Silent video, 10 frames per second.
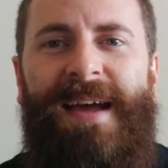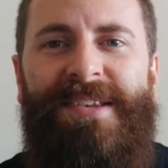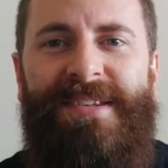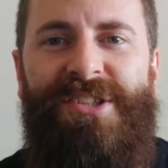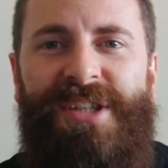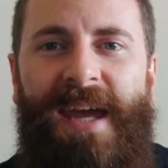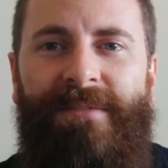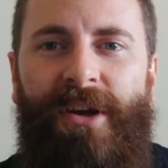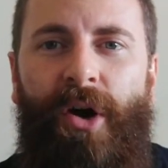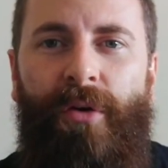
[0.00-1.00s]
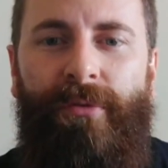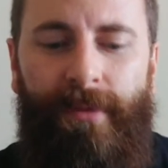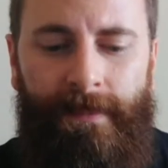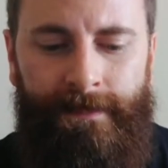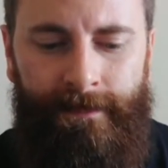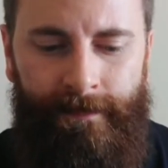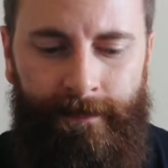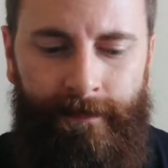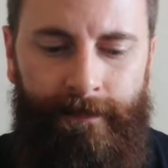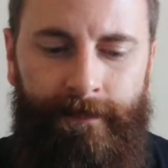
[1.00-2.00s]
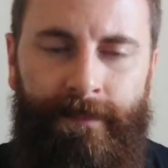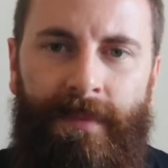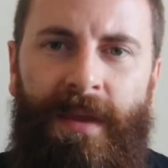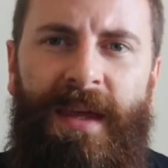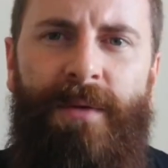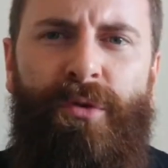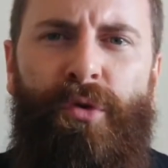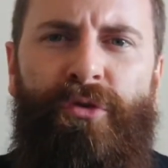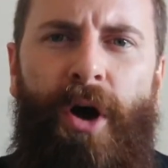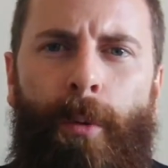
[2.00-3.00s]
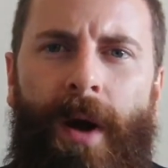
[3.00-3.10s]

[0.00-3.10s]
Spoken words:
had to shave it off. He was also a